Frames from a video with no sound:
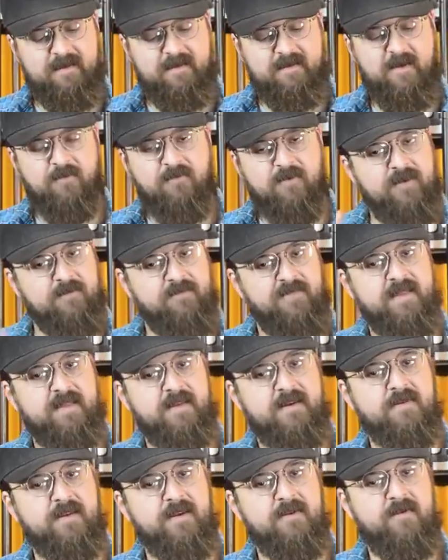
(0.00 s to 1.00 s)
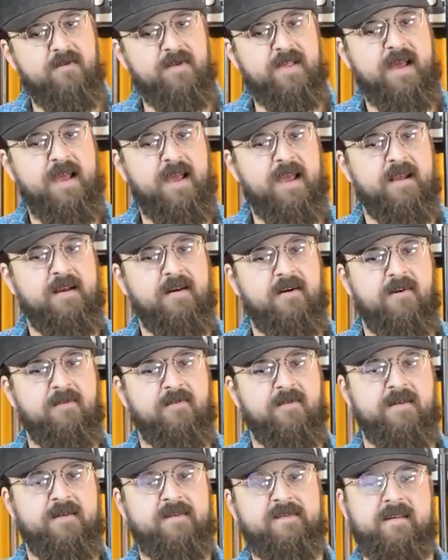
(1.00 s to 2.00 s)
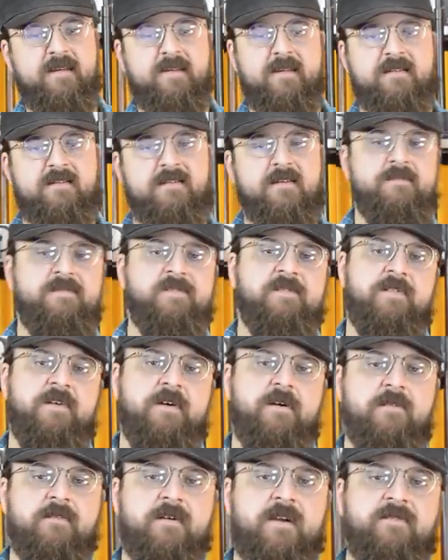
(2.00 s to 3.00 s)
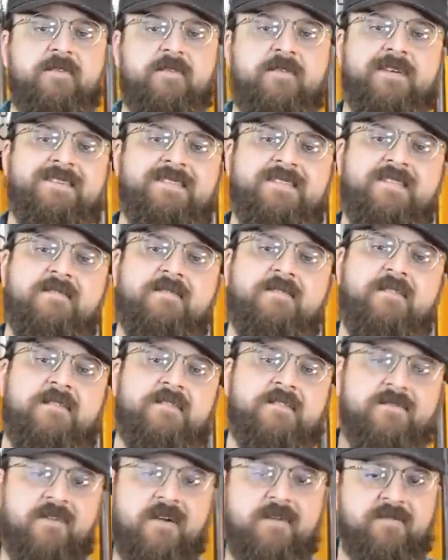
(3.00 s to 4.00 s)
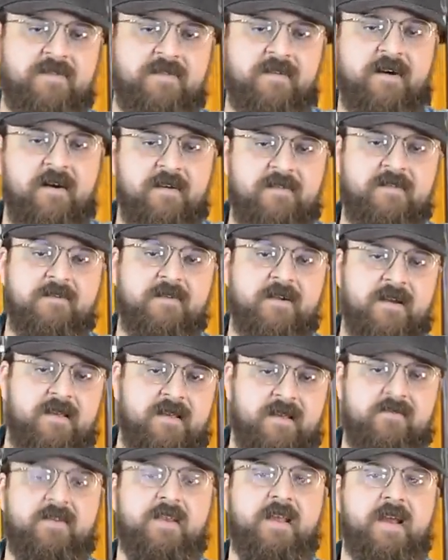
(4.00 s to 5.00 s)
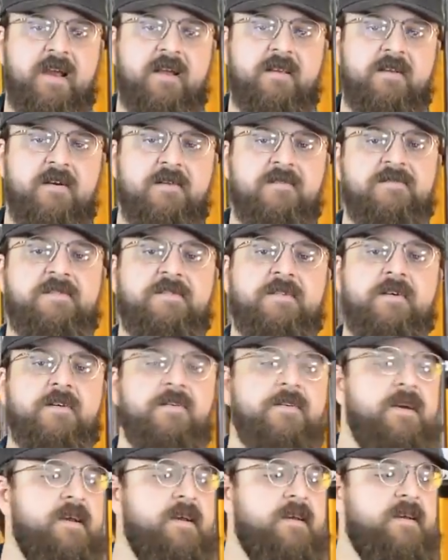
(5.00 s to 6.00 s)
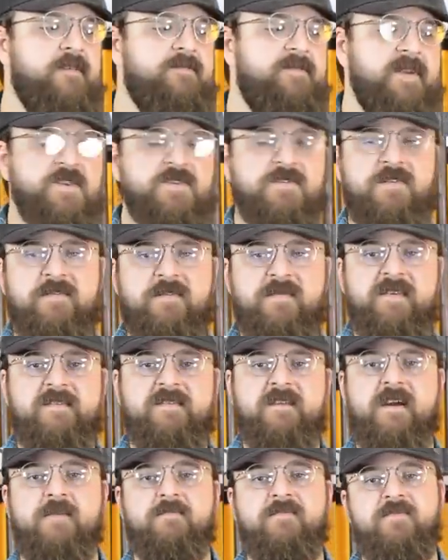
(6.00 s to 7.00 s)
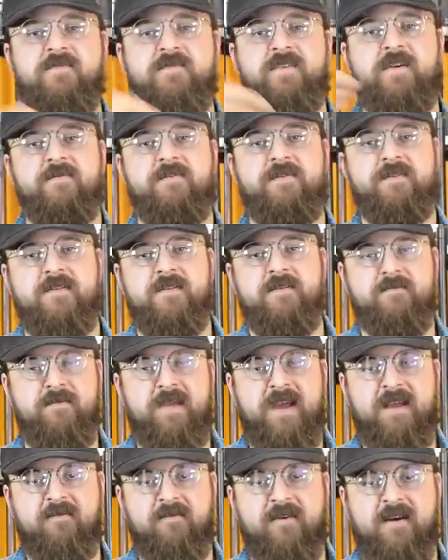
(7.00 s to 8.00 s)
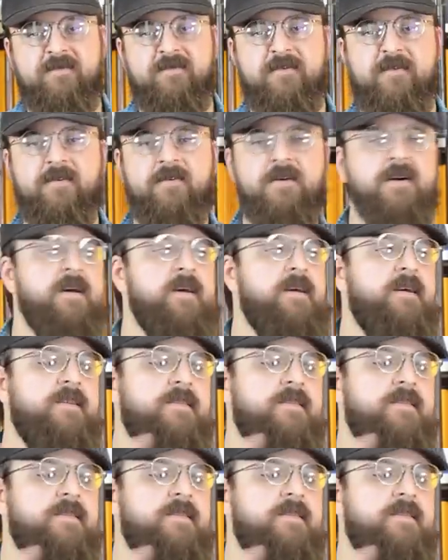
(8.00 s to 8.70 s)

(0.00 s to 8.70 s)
They would have been the only one with a handguard, realistically, in terms of long rifle, until the long rifles also got given handguards. So features from this got moved over to the main rifle.